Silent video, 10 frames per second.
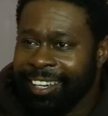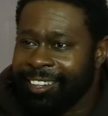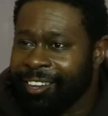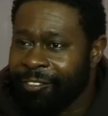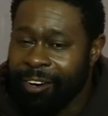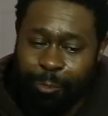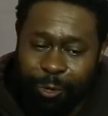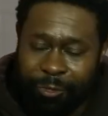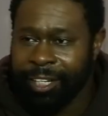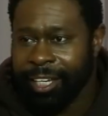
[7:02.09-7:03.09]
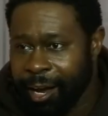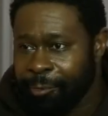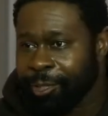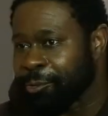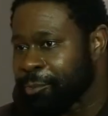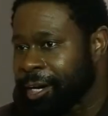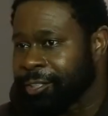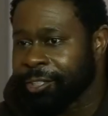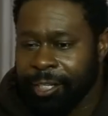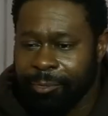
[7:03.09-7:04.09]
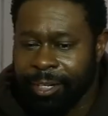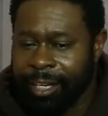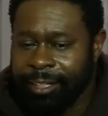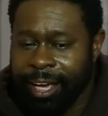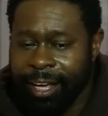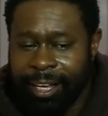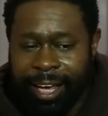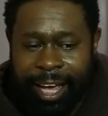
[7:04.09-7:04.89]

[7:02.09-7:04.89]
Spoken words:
you know, if I'm moving the camera too much or something like that.